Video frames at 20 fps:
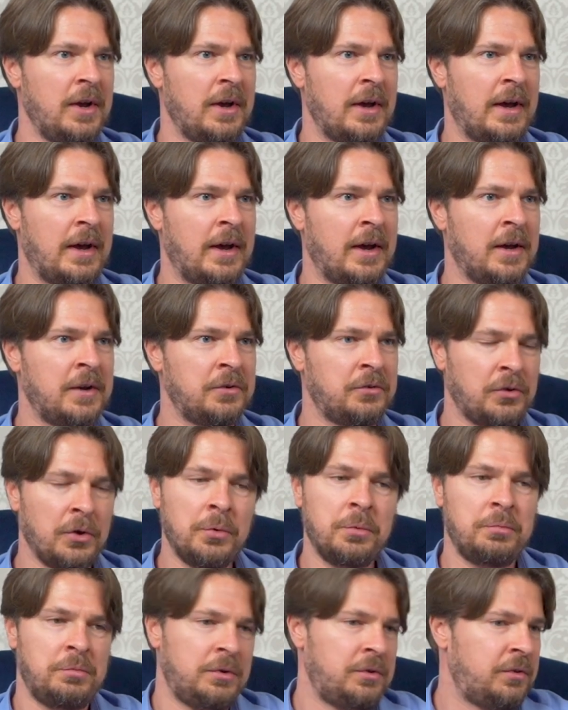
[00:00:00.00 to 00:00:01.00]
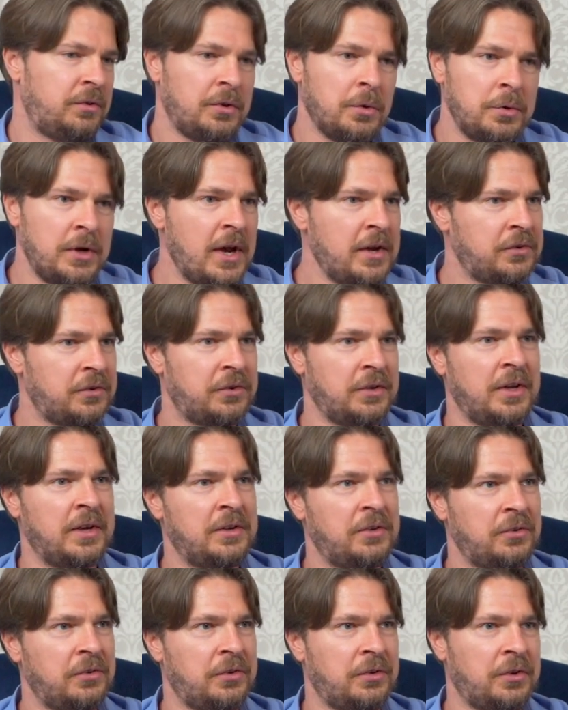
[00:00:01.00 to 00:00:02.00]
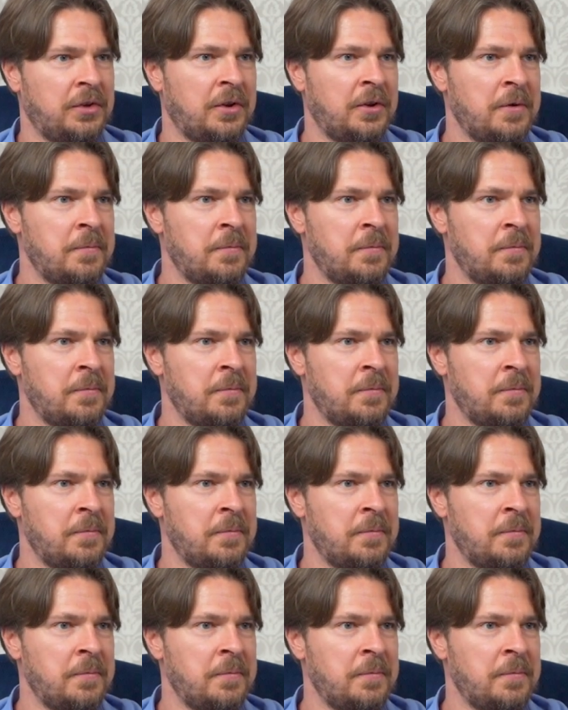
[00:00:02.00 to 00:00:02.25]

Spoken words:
And so yes, it's,